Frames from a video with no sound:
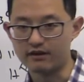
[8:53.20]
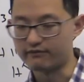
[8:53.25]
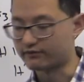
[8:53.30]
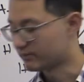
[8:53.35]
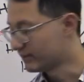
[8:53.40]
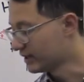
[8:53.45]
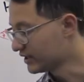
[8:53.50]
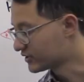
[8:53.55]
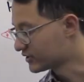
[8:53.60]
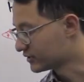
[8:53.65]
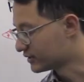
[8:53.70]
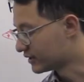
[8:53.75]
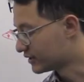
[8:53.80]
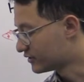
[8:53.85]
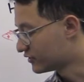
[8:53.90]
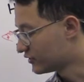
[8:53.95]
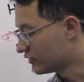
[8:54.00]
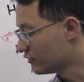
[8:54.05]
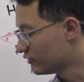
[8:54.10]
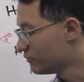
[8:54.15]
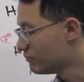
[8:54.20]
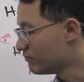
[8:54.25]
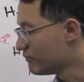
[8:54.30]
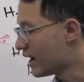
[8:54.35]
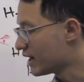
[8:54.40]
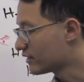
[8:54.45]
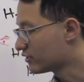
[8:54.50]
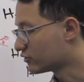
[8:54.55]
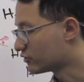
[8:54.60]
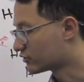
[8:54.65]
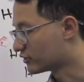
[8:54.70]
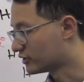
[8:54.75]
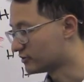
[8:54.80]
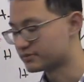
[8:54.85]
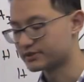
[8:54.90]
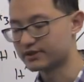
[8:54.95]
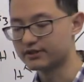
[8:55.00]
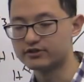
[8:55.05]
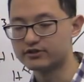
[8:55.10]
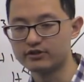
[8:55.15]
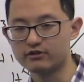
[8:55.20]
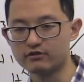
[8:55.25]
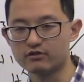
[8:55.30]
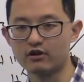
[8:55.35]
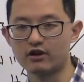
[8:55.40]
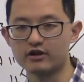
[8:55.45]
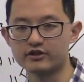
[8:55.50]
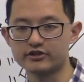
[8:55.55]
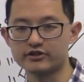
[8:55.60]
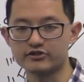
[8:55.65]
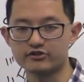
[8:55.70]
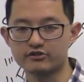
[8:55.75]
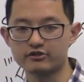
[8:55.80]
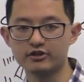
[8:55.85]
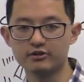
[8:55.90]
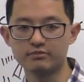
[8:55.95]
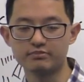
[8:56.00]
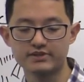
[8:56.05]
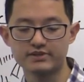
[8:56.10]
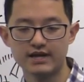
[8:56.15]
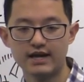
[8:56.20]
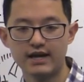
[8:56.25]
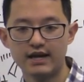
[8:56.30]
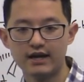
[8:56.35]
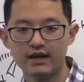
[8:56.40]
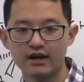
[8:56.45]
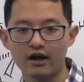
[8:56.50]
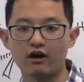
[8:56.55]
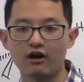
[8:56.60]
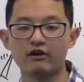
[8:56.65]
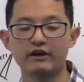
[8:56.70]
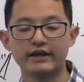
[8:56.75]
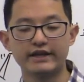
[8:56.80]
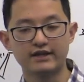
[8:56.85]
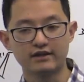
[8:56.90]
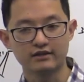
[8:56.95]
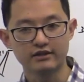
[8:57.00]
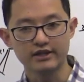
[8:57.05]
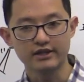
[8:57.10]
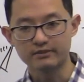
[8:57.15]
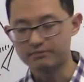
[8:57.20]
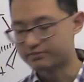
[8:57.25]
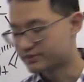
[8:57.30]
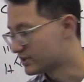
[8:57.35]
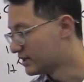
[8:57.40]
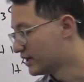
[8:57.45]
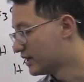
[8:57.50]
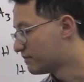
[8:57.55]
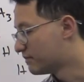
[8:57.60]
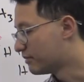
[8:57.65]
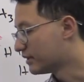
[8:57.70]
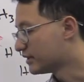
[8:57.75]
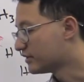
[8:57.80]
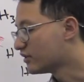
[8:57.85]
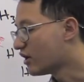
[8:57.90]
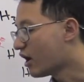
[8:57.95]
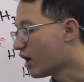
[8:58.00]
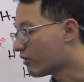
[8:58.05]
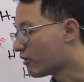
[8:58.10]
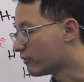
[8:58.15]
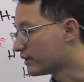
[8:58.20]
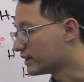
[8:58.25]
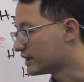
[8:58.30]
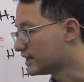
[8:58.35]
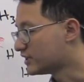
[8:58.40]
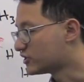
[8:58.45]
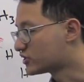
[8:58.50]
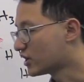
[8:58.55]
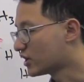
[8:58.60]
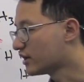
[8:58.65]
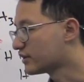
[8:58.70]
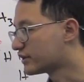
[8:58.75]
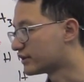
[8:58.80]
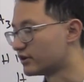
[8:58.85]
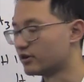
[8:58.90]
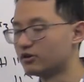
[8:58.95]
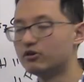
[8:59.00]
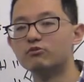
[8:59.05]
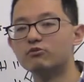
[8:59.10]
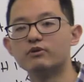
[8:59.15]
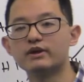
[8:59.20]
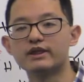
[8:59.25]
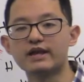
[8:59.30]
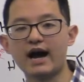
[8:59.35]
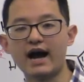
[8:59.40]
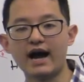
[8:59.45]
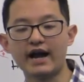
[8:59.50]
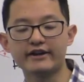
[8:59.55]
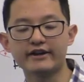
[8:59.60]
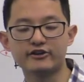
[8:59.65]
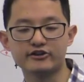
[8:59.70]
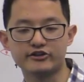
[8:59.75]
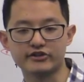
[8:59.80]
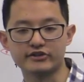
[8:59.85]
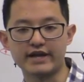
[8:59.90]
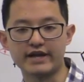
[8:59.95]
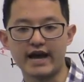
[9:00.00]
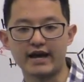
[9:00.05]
conformation, the two methyl groups, the two largest groups, are eclipsed, but not with each other, with hydrogen